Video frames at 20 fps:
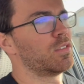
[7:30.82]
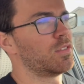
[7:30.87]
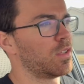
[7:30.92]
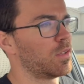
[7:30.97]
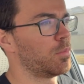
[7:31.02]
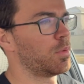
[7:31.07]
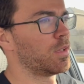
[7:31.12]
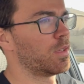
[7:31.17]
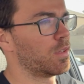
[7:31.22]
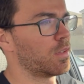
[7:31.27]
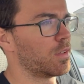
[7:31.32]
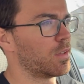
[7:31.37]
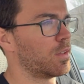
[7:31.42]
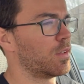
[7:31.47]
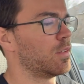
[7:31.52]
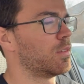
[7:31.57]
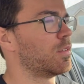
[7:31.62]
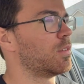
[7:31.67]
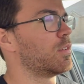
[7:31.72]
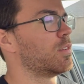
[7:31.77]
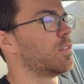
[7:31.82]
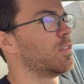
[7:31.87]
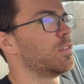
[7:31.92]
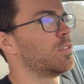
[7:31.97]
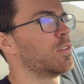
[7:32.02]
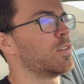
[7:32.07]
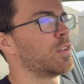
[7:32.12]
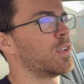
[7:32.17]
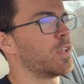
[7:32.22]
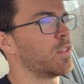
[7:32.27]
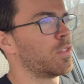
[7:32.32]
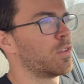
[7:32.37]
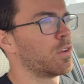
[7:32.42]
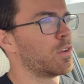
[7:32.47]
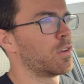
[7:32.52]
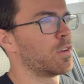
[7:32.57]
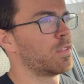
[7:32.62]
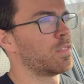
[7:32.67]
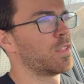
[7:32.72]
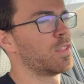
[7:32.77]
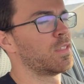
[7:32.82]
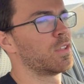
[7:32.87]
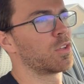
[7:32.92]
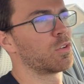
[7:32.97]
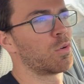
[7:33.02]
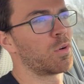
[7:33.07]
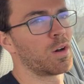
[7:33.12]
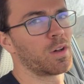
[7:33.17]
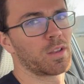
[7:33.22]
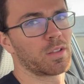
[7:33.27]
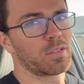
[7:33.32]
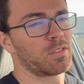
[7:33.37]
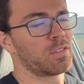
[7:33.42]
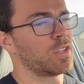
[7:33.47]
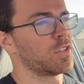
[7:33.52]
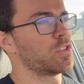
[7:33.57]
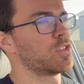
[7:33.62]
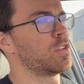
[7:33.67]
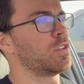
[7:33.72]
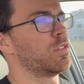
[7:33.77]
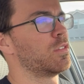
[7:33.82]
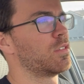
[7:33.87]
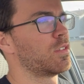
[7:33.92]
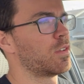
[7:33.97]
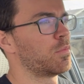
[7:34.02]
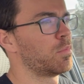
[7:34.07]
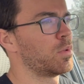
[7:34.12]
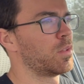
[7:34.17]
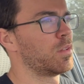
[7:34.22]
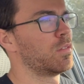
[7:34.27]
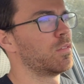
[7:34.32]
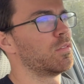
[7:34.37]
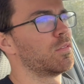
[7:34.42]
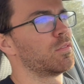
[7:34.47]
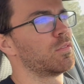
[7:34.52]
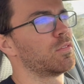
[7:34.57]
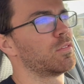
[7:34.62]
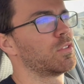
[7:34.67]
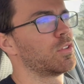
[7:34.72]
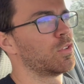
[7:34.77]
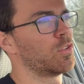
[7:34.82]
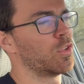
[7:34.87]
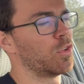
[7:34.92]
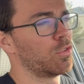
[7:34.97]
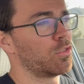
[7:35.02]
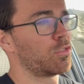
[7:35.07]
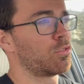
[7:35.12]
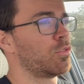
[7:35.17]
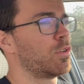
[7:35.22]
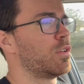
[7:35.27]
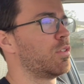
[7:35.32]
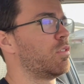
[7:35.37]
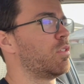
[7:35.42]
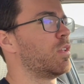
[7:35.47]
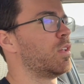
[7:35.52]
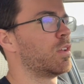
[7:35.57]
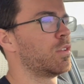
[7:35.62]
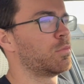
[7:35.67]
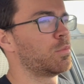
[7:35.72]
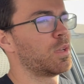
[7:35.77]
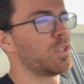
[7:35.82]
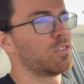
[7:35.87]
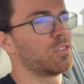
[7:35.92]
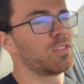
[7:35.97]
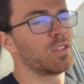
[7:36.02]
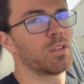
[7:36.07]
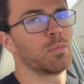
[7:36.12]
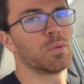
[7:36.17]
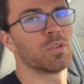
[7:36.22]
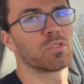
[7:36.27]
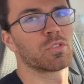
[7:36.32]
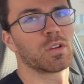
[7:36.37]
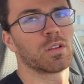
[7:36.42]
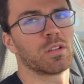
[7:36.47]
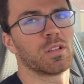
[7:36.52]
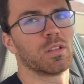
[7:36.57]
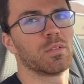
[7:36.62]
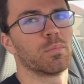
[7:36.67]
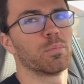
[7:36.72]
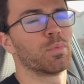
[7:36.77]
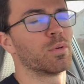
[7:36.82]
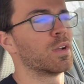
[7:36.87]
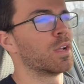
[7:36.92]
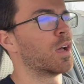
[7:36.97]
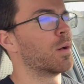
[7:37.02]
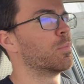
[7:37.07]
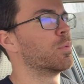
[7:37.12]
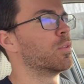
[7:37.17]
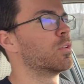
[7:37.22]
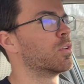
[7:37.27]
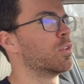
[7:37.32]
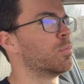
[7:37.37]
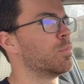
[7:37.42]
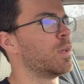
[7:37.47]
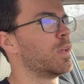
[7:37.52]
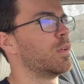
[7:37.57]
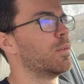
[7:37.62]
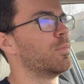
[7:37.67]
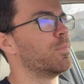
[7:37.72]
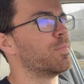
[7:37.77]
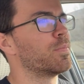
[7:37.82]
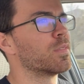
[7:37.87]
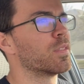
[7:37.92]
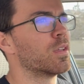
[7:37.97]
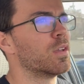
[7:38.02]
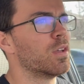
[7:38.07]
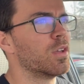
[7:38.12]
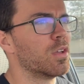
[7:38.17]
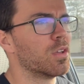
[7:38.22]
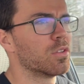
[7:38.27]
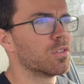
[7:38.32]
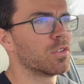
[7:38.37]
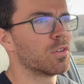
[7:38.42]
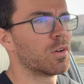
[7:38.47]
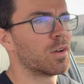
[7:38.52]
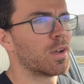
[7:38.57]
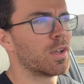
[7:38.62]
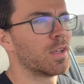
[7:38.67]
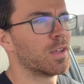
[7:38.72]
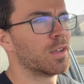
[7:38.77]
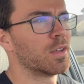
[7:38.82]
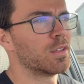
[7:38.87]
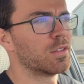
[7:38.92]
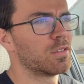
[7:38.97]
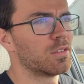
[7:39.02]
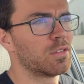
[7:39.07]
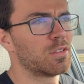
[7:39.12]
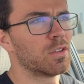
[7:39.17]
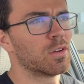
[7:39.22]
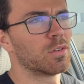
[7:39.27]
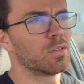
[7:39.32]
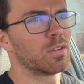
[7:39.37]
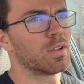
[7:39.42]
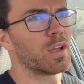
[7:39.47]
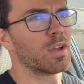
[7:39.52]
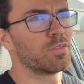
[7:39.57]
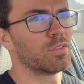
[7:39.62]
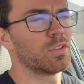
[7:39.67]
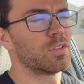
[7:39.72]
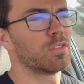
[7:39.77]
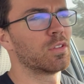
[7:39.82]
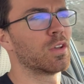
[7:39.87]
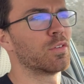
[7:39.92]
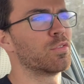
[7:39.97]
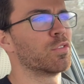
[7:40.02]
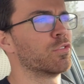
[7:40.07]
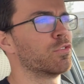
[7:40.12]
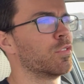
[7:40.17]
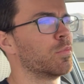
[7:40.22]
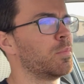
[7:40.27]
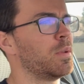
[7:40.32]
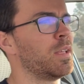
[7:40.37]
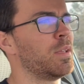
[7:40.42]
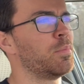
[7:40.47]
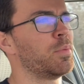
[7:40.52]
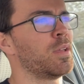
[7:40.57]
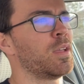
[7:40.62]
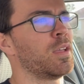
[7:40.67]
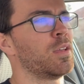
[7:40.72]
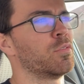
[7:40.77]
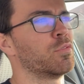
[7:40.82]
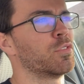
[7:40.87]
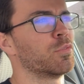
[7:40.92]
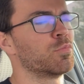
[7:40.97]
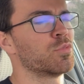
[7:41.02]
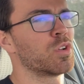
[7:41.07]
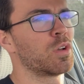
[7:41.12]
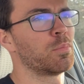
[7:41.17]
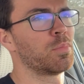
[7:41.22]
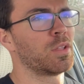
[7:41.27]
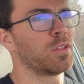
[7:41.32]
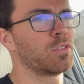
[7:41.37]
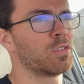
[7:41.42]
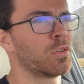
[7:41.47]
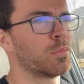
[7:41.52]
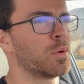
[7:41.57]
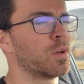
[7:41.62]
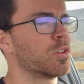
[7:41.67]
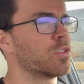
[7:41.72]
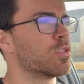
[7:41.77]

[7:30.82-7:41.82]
tibia is another, and then the quad extensions have been. So those three things basically I've been trying to bring up a little bit, so I uh, don't have to suffer from knee pain from jumping so much.